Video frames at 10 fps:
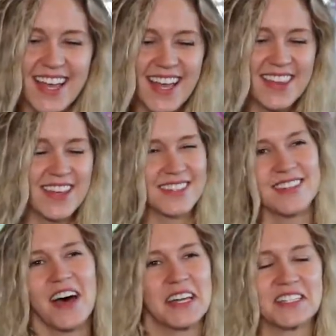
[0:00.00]
and that's
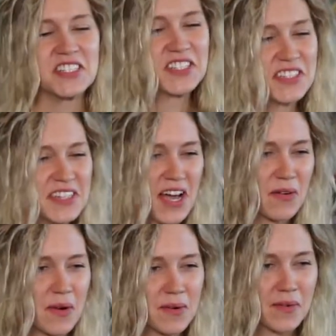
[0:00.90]
not
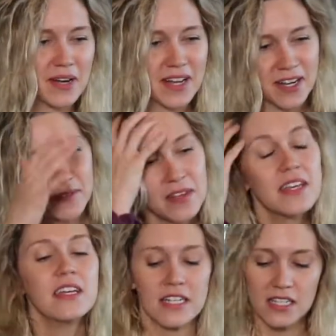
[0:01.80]
what we want to hear.
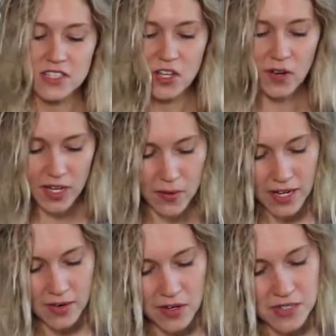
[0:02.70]
So
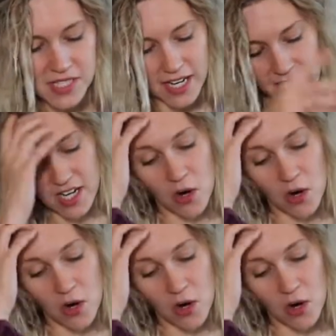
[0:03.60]
anyway, what I was saying,